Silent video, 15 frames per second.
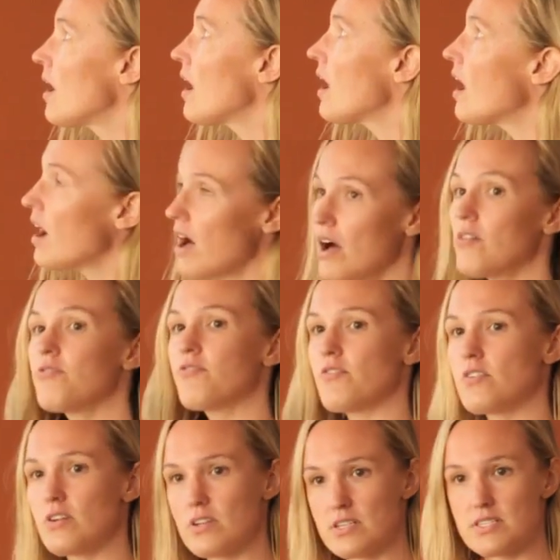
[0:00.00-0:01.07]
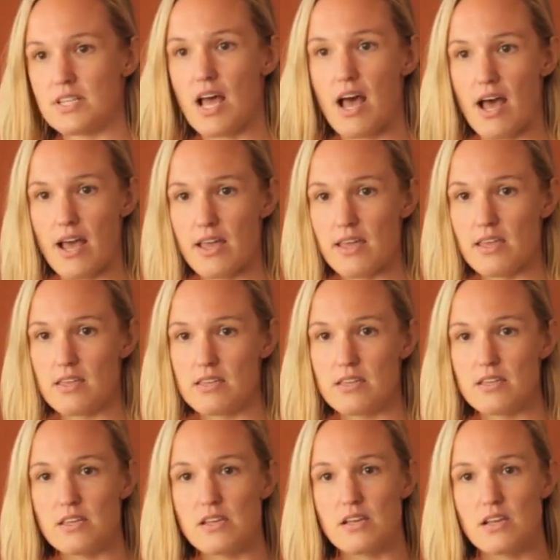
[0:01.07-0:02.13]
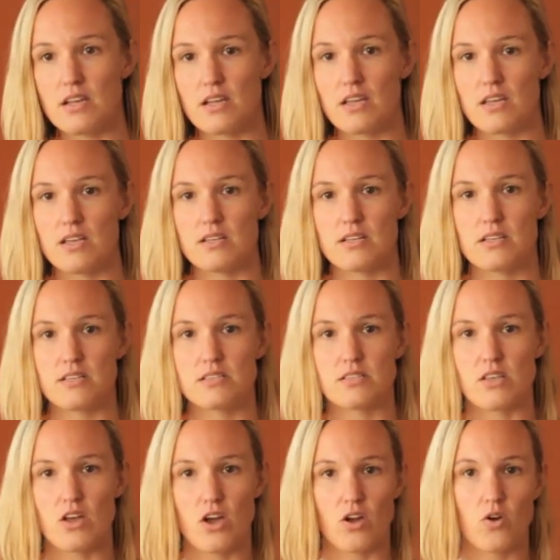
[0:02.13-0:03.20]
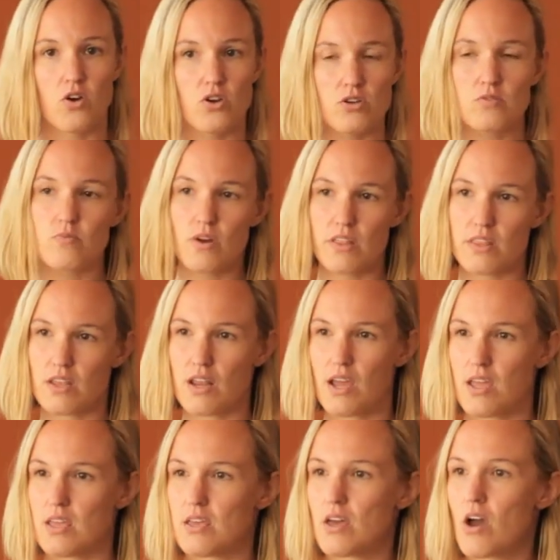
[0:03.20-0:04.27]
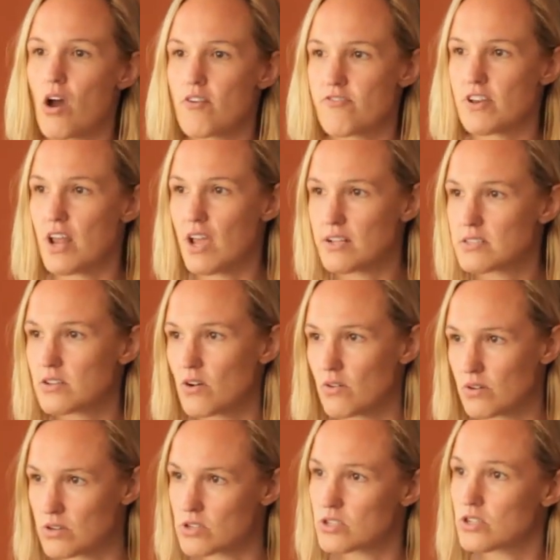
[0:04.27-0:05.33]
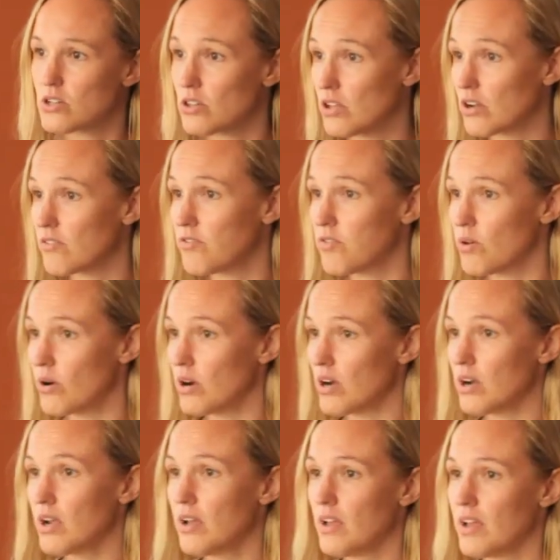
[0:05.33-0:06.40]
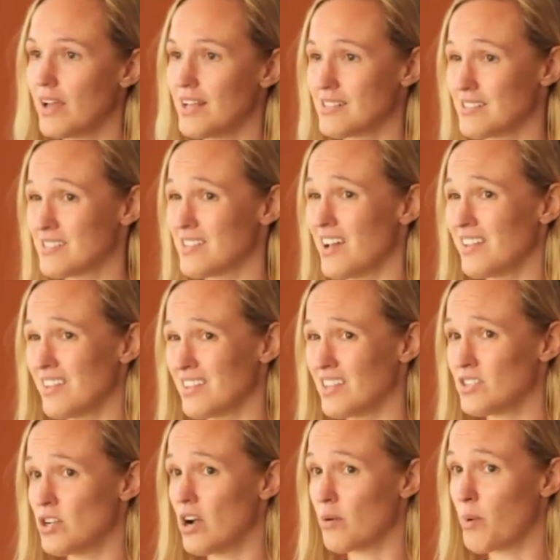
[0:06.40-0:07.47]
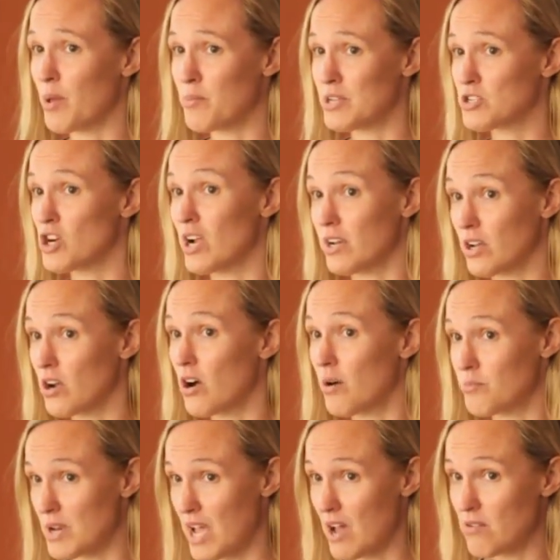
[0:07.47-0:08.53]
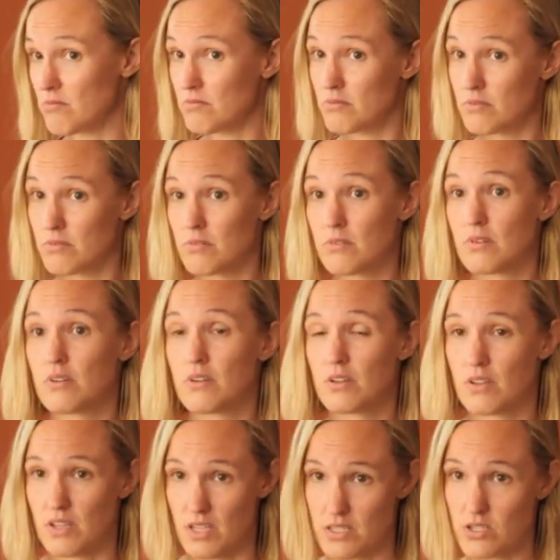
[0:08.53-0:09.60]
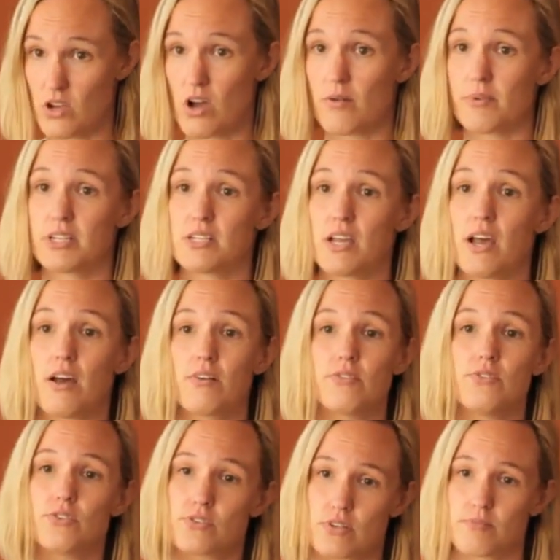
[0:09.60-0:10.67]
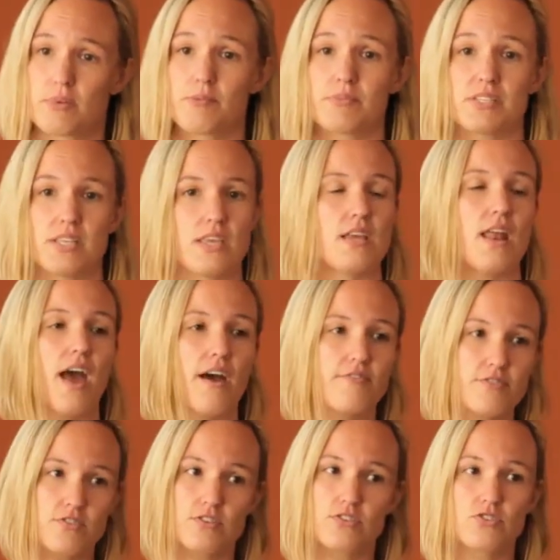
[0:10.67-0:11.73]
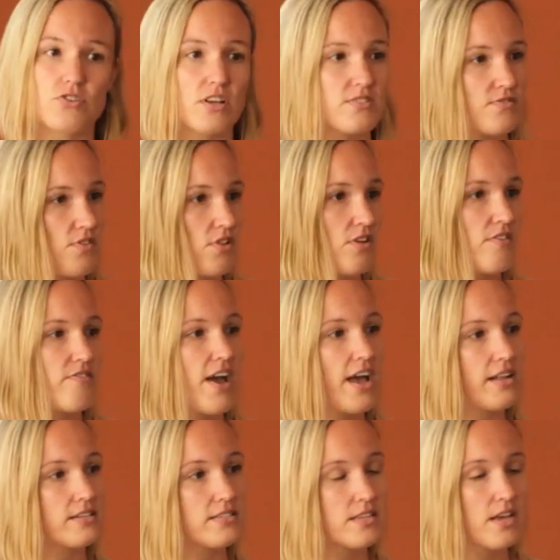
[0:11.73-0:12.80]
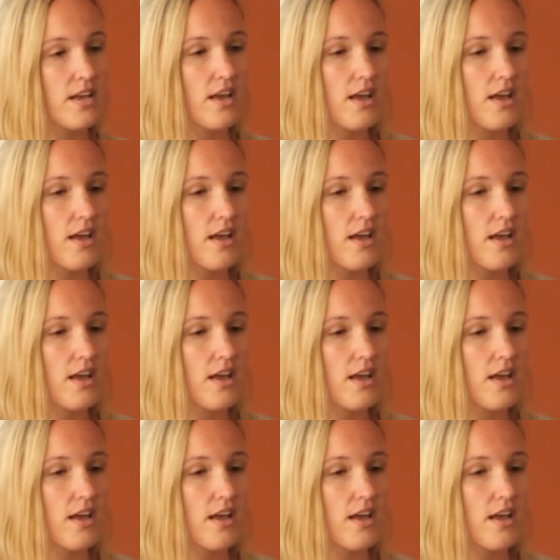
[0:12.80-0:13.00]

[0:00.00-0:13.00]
Huff or a sigh is a good one that I often ask owners to look for as a sign that the dog might be trying to calm down. Is calming down. You'll sometimes see it after a stressful event.